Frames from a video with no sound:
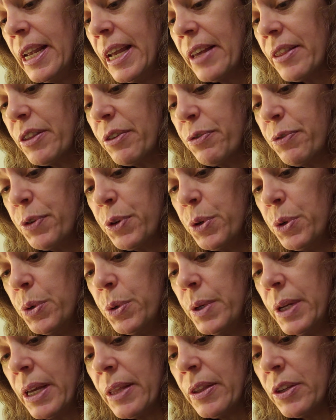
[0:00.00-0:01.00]
had the
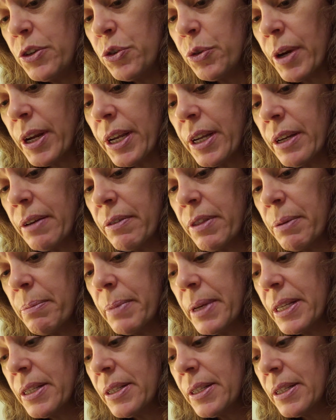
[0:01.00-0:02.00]
food and the drink of the
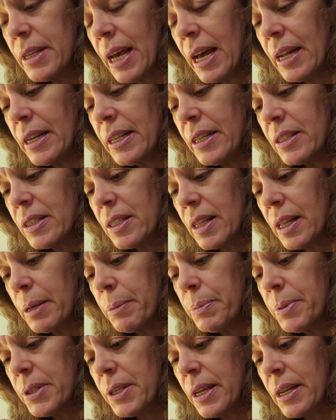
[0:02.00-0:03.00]
mist on his lips,